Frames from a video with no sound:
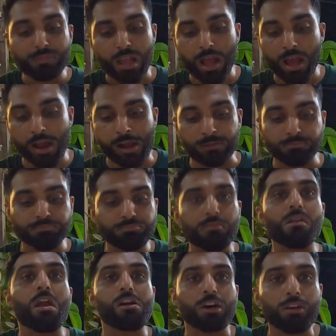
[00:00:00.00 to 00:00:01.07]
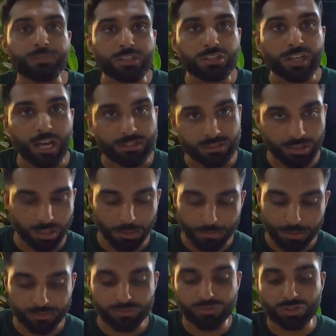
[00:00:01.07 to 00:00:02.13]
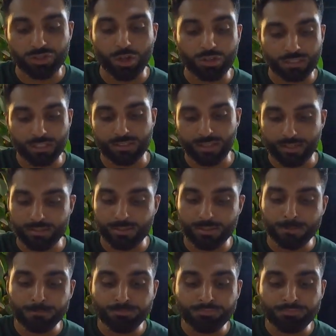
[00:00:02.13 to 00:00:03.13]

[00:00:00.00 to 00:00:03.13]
and obviously has a little bit of salty taste.